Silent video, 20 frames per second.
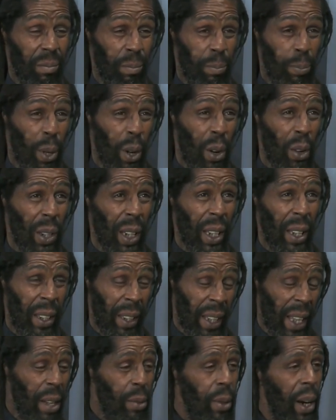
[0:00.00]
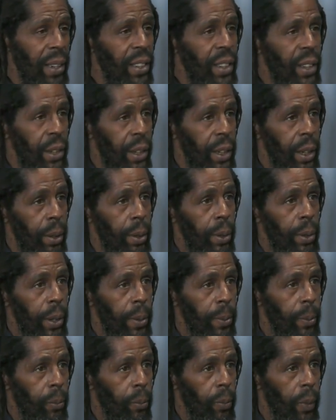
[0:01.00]
partly their attitude
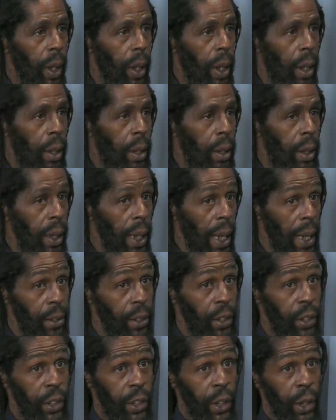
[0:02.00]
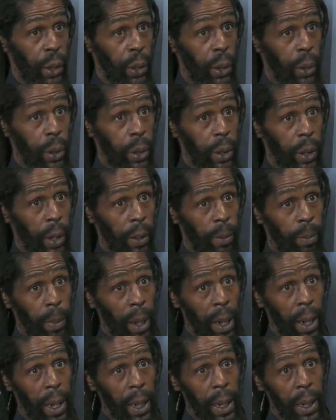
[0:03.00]
and the attitude of
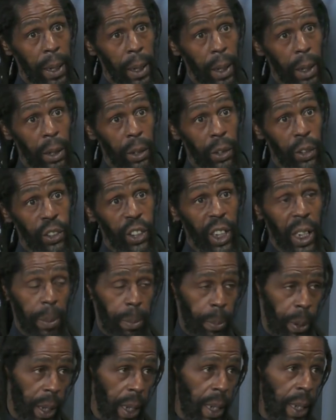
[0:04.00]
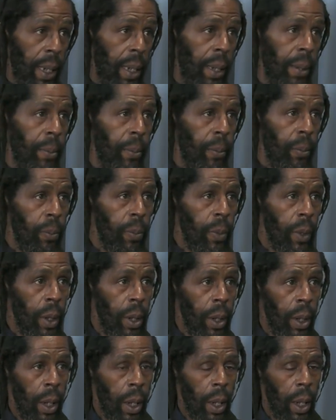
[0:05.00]
my GP
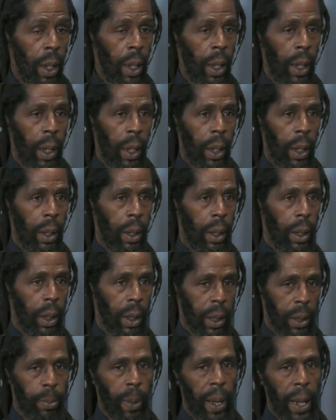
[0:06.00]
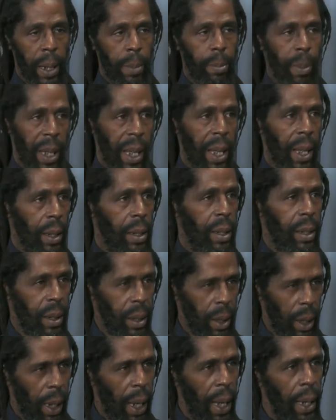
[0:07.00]
uh, that's made me
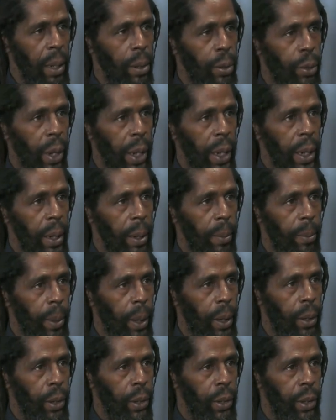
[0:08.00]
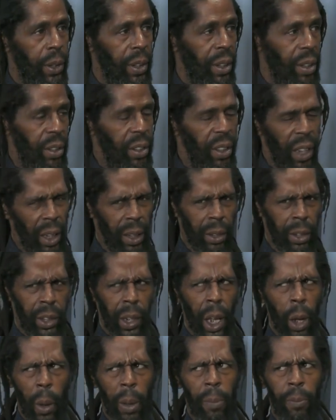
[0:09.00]
still angry because there's no, there's
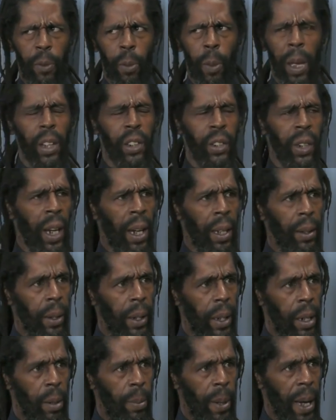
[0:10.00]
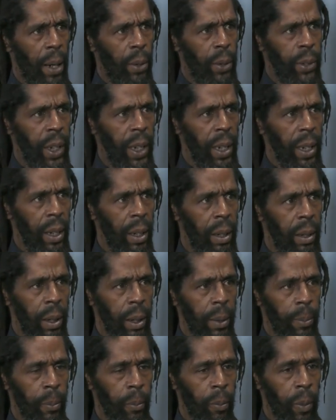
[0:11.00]
no information out there about it,
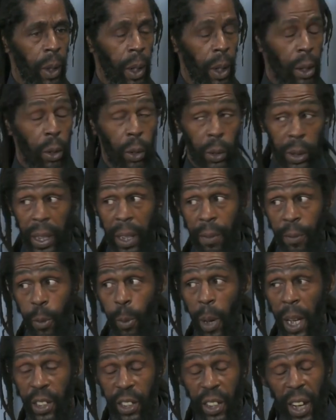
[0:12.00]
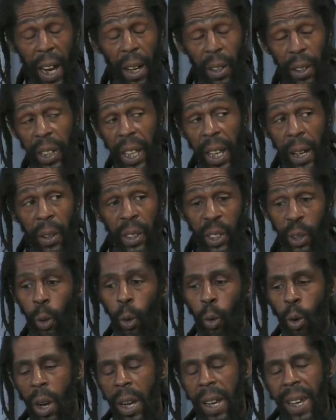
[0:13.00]
and all the information out there is
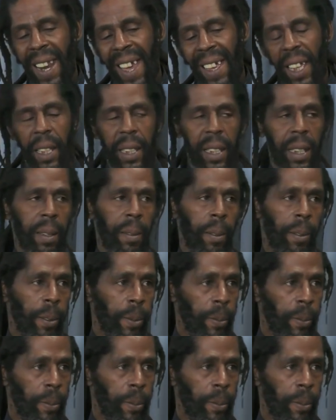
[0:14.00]
all negative.